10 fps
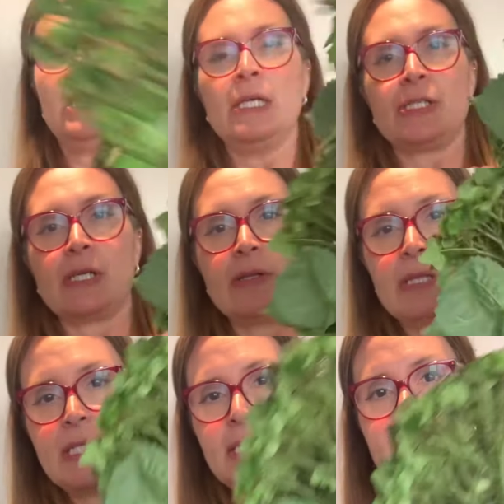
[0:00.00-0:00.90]
So
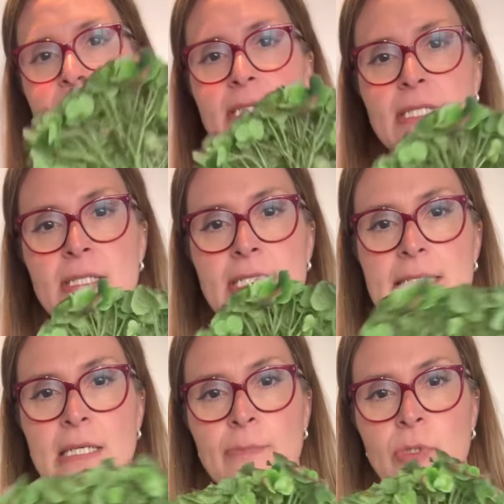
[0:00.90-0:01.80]
this is
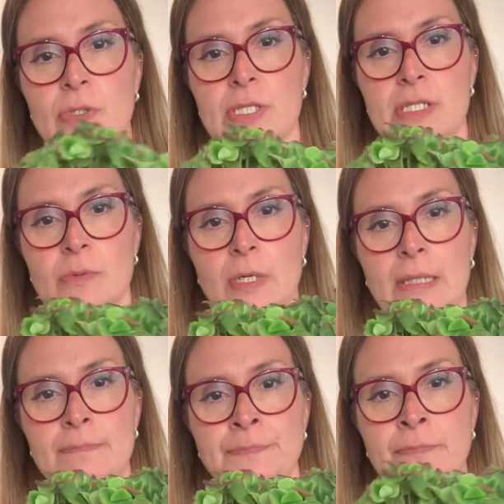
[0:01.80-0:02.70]
our monster
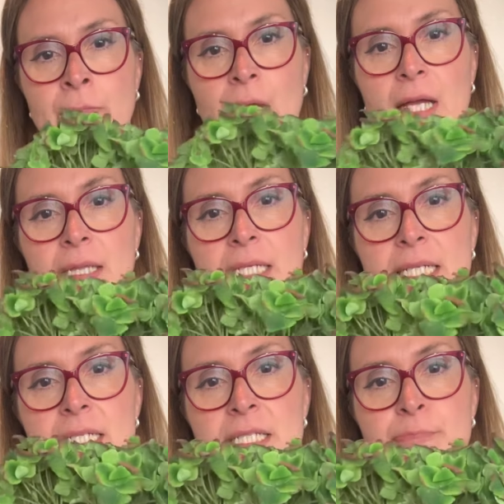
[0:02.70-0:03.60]
one, and
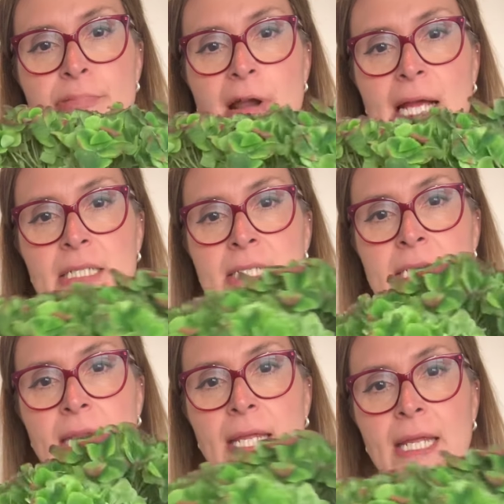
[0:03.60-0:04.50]
these bracts
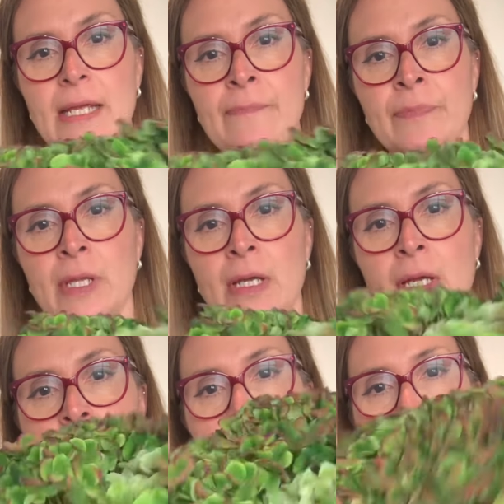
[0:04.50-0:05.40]
here
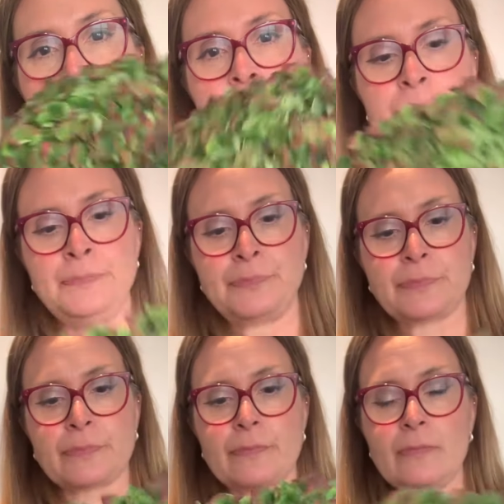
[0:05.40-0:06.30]
are
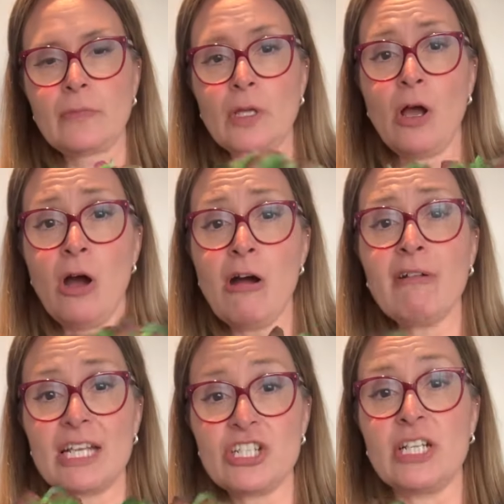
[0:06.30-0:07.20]

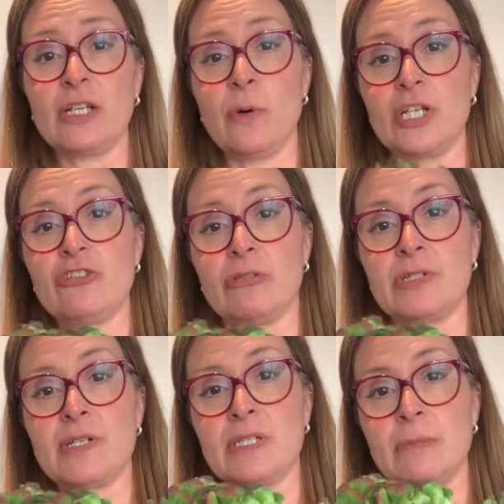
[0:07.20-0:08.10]
actually quite strong.
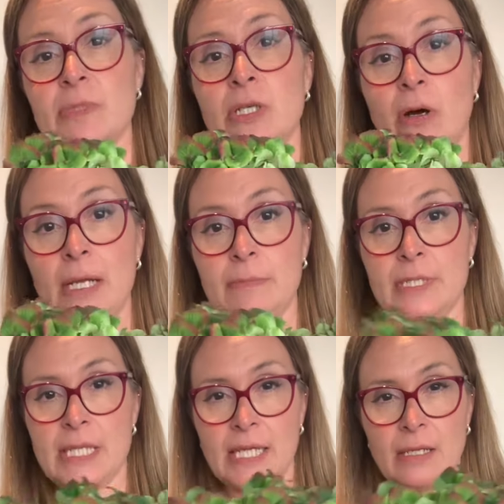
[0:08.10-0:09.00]
So sometimes
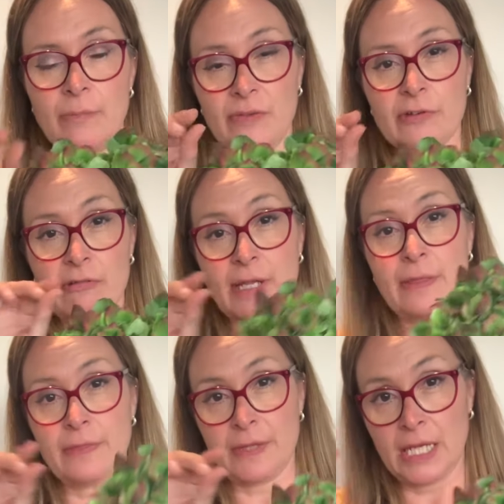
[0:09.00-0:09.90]
they can be very
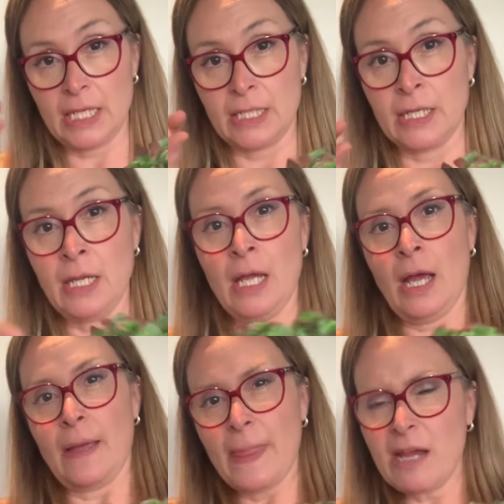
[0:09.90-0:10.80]
thin,
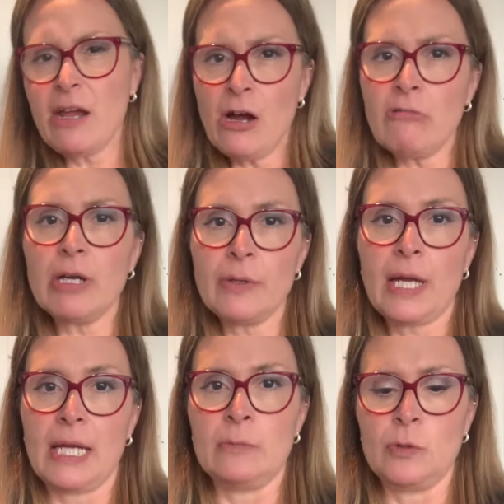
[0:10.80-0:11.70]
and they are
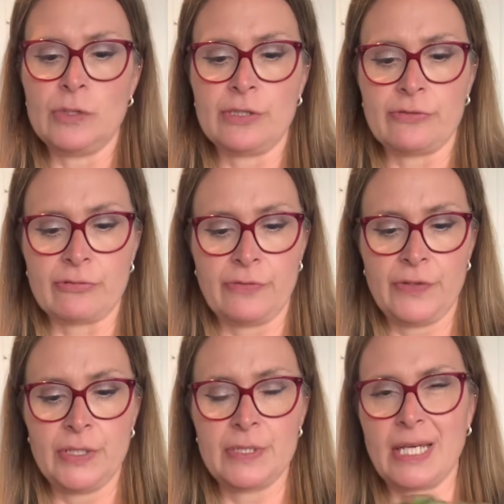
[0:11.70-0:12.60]
okay in water for a
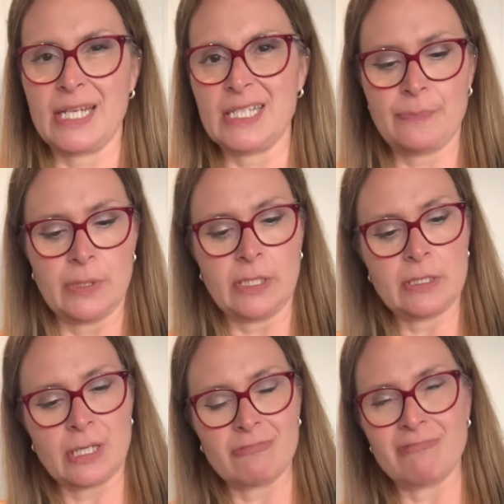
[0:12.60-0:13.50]
few days, but you
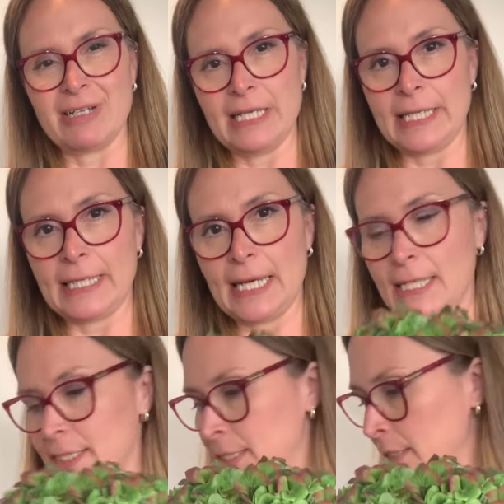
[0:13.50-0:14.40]
don't really
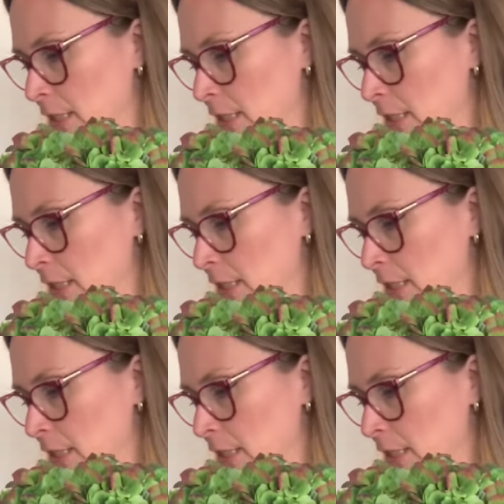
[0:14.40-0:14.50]
get